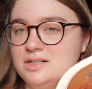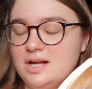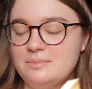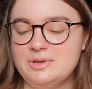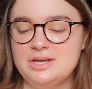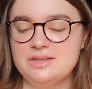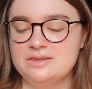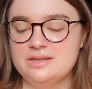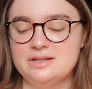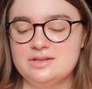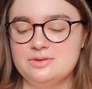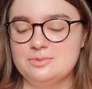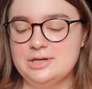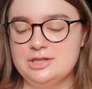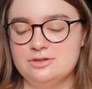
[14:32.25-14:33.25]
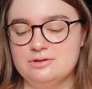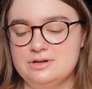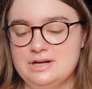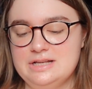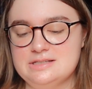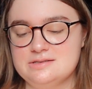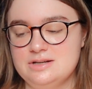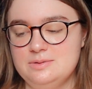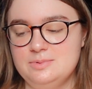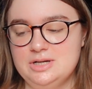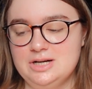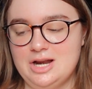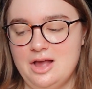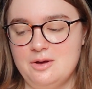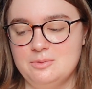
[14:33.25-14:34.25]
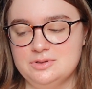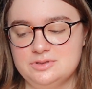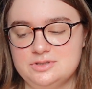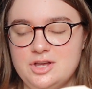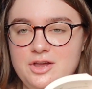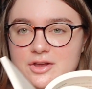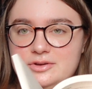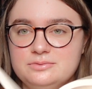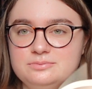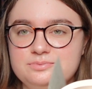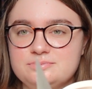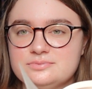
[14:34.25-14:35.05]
I'm like a third of the way through and it's only been an hour, so